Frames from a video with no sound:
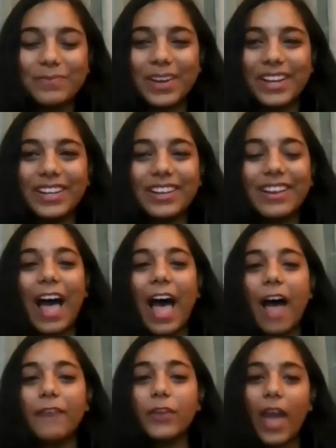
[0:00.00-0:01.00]
But
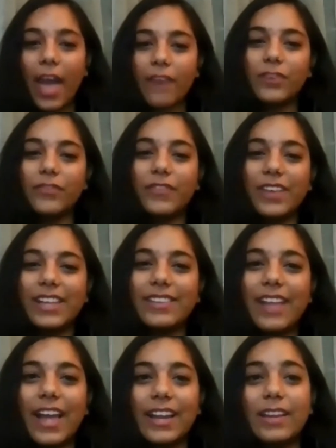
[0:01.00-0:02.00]
have you ever faced
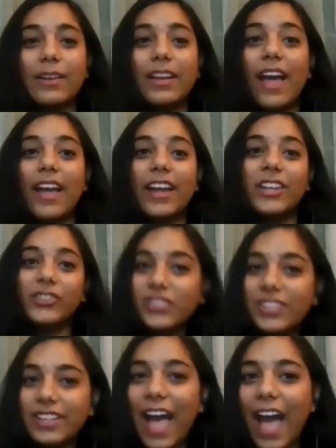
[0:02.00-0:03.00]
any
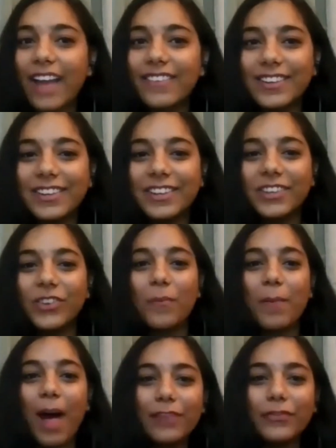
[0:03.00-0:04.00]
interesting accident or
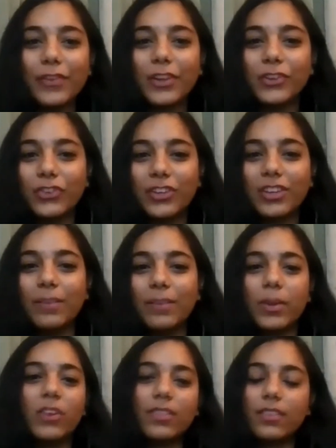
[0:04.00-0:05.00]
malfunction?
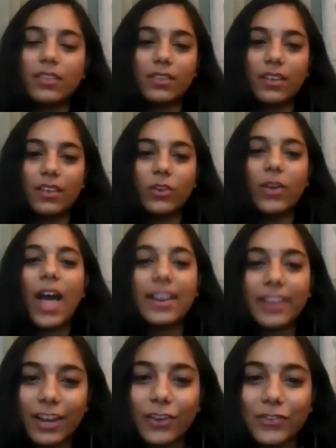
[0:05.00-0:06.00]
Because at
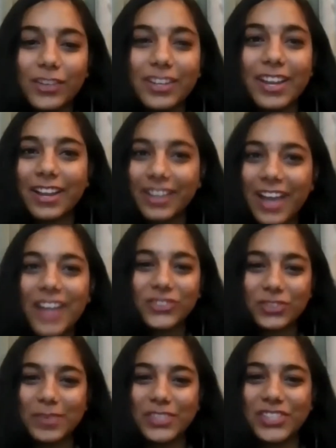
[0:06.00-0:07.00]
the end of the day, they are
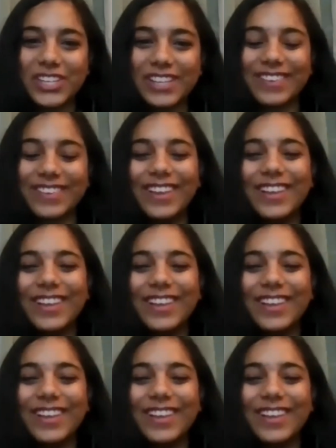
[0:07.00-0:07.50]
just machines.